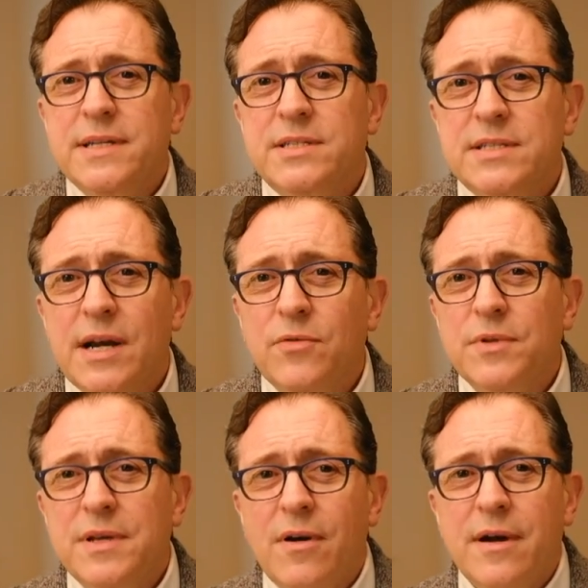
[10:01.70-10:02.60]
several
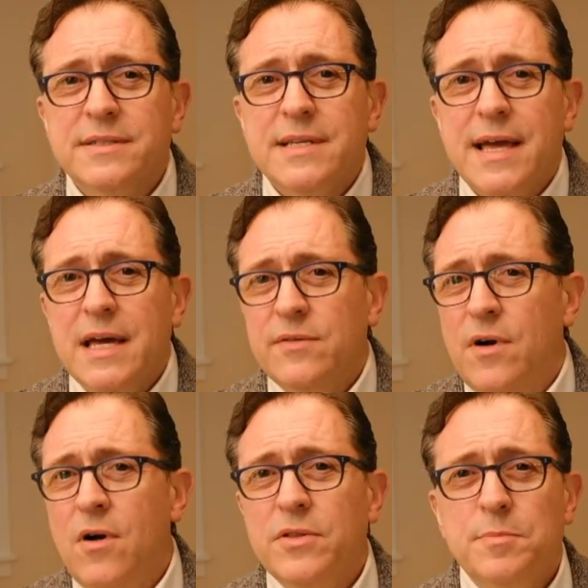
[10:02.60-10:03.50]
yards ahead of
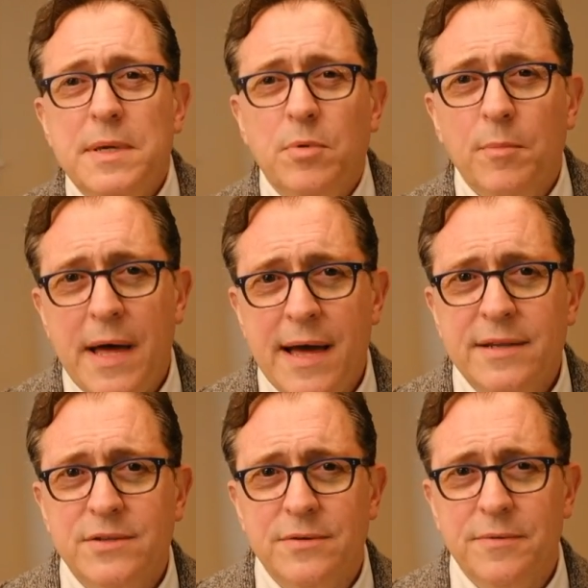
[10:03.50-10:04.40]
all the people
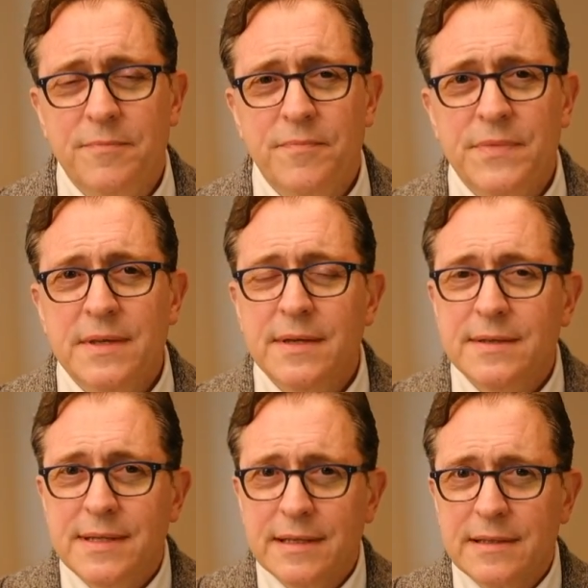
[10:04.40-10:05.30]
behind you.
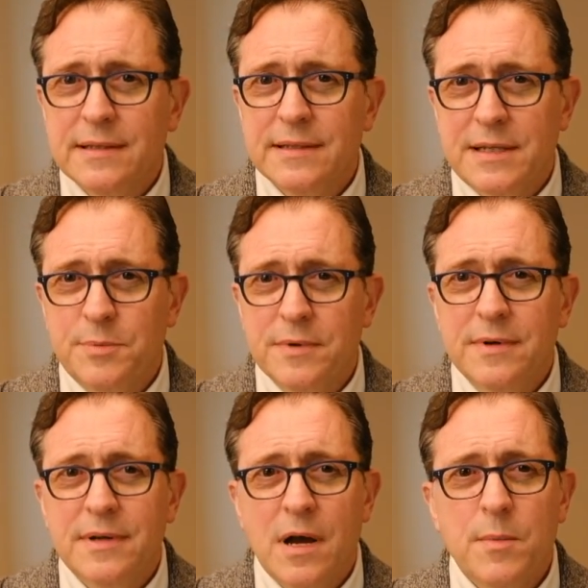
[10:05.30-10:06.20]
Dig a little deeper,
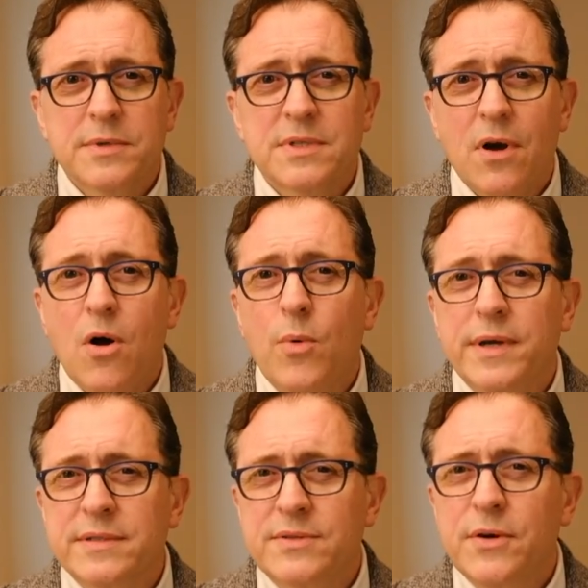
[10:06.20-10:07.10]
and almost
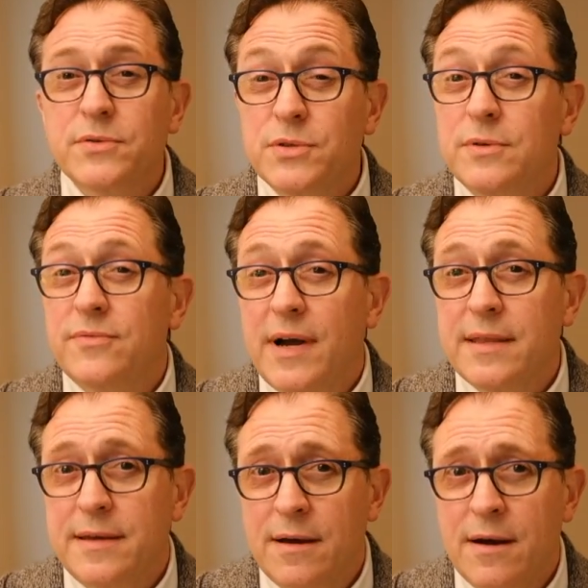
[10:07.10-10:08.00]
always, those who defy
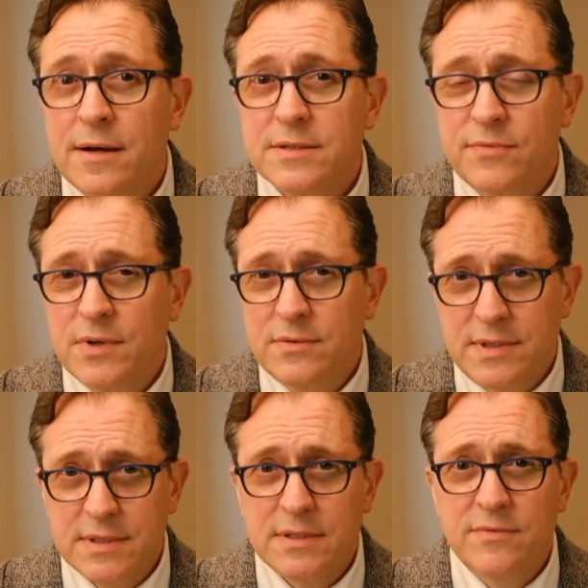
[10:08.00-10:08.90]
the odds of their
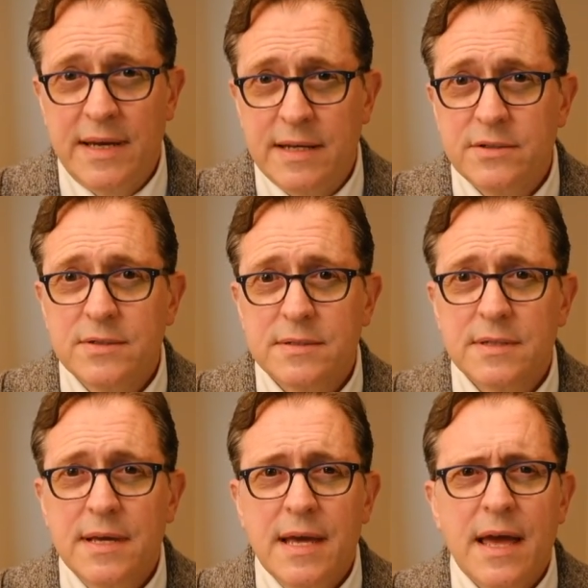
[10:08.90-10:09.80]
disadvantages
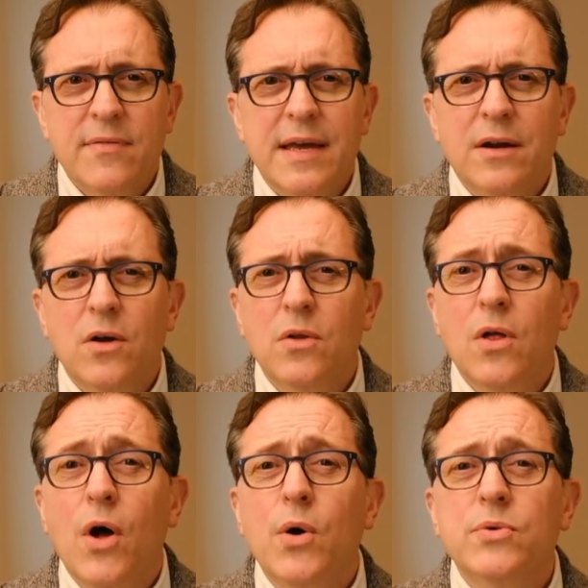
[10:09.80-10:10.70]
have had a whole
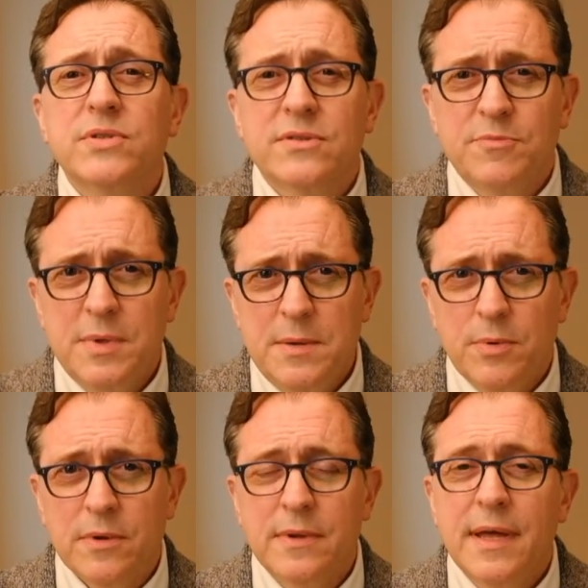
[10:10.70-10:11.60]
host of
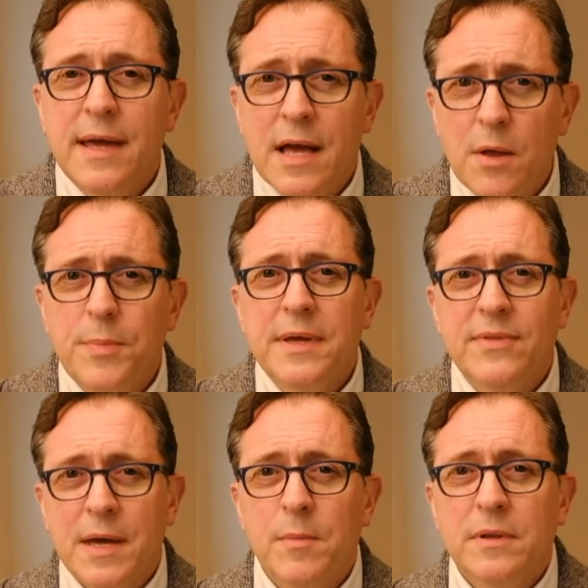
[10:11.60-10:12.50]
people helping
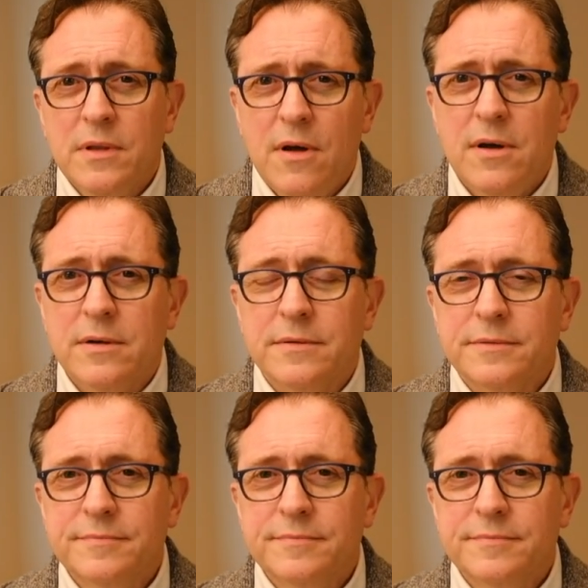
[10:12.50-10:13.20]
them along.